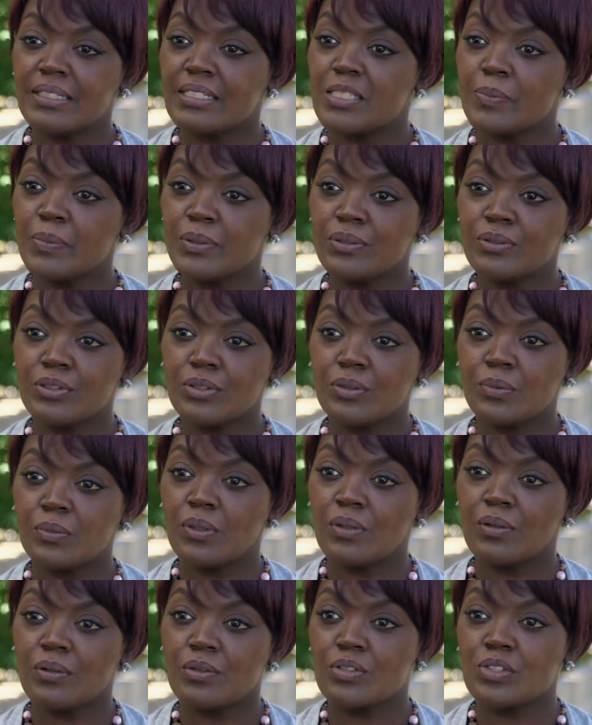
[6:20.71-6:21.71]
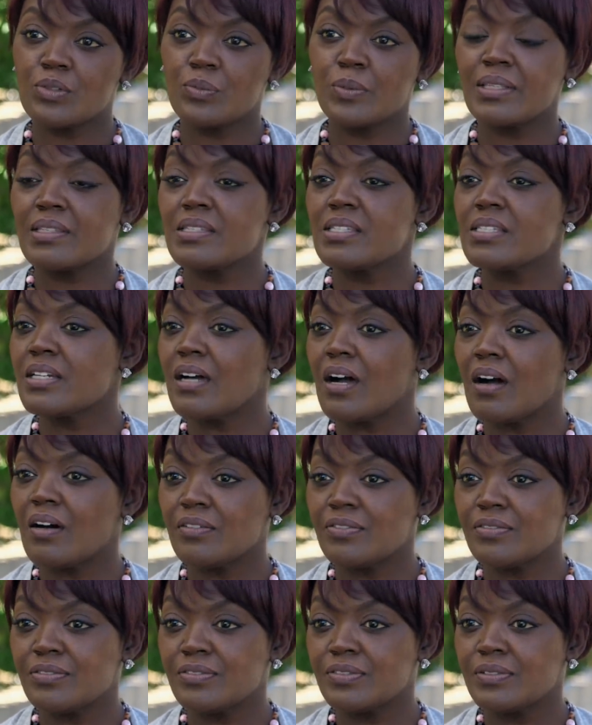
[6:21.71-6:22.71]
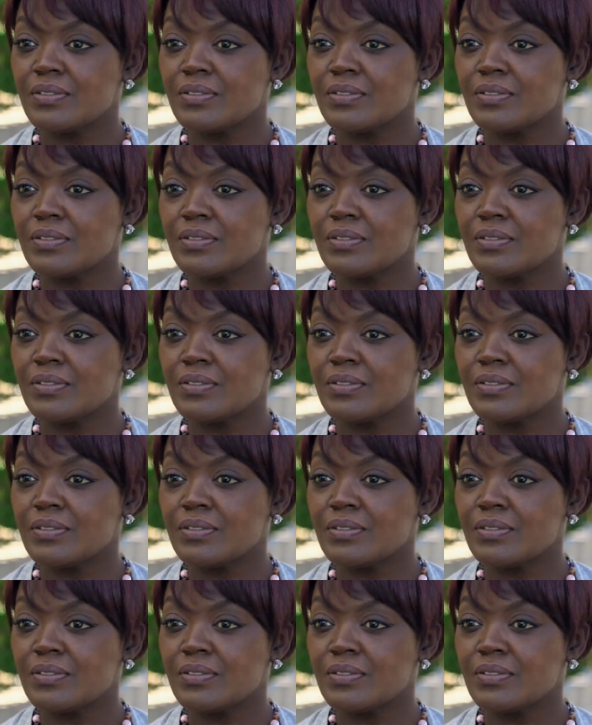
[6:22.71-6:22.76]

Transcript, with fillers: has built her walls with stuff,